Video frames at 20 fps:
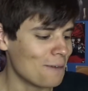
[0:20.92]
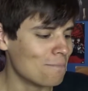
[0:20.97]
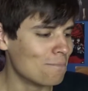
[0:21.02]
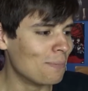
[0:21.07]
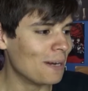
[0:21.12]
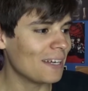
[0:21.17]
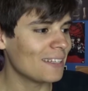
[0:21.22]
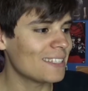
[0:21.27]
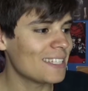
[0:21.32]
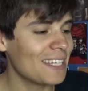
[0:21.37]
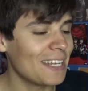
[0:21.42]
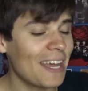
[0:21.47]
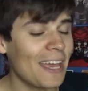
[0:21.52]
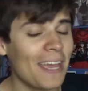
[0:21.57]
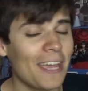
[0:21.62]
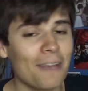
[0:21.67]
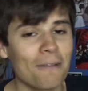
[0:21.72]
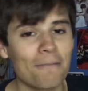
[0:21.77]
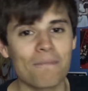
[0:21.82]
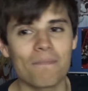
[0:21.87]
But
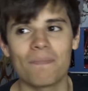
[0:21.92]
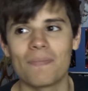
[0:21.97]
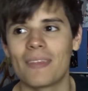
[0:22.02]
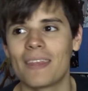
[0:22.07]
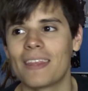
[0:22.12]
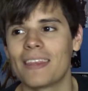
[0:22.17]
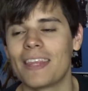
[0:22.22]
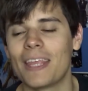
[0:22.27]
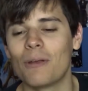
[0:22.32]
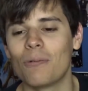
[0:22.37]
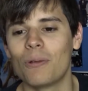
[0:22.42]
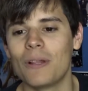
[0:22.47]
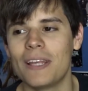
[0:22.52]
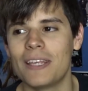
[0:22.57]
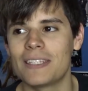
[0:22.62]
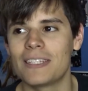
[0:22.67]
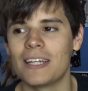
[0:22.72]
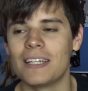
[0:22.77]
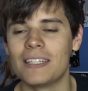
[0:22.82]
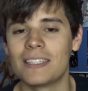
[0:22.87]
today, they
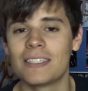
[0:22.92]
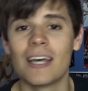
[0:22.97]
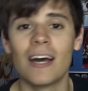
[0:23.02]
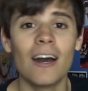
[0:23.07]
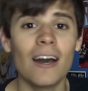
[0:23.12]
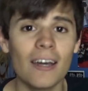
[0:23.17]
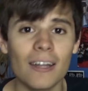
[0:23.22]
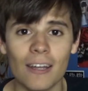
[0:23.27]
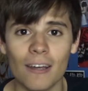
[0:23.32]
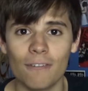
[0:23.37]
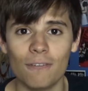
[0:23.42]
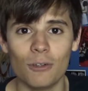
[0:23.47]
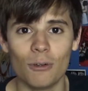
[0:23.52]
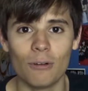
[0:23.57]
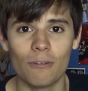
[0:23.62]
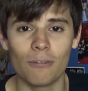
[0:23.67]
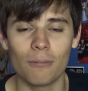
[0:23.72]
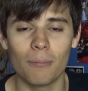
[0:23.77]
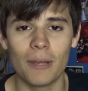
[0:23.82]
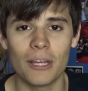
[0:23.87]
released a ton of new
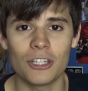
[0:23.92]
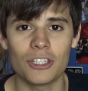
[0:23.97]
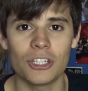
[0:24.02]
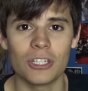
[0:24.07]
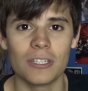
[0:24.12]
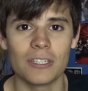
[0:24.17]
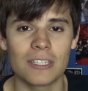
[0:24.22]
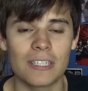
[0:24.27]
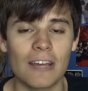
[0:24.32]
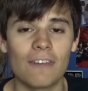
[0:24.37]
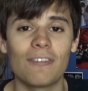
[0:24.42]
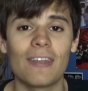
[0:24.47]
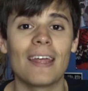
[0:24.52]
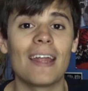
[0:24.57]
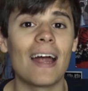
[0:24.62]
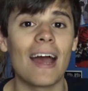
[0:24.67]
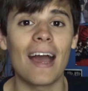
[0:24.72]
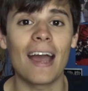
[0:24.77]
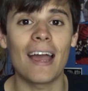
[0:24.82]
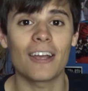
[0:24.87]
information, stuff
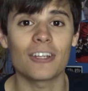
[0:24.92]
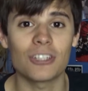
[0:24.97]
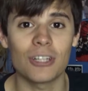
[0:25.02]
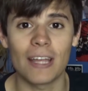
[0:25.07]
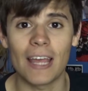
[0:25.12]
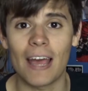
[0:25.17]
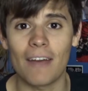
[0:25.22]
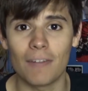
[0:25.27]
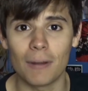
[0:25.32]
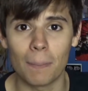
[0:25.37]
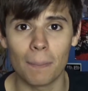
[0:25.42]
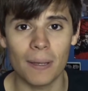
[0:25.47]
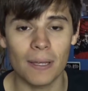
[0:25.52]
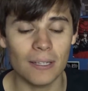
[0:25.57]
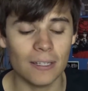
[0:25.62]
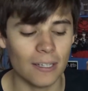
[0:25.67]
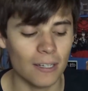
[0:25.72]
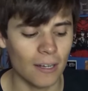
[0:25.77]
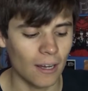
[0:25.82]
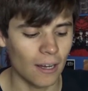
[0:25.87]
that I actually have an
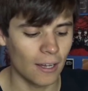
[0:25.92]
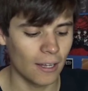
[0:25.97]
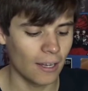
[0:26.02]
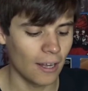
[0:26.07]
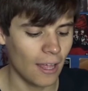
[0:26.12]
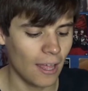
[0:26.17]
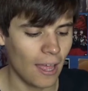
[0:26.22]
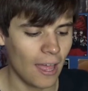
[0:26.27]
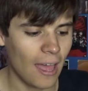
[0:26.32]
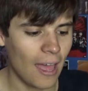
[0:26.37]
opinion on,